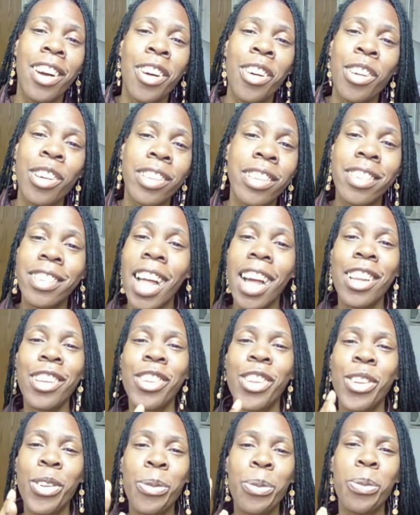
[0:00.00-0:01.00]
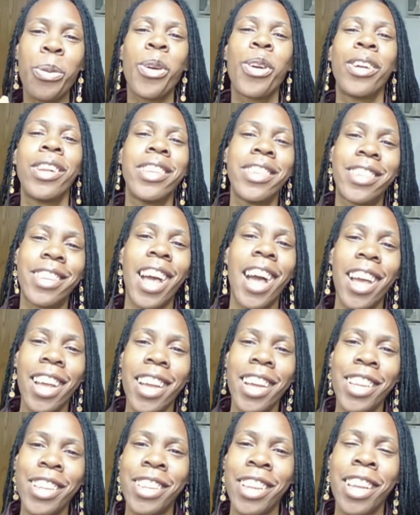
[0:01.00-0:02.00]
or standard world
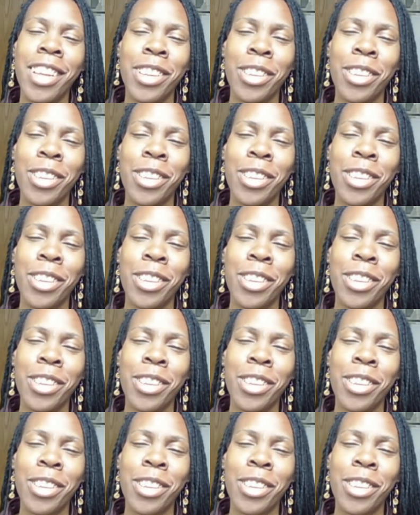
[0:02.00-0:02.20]
diet,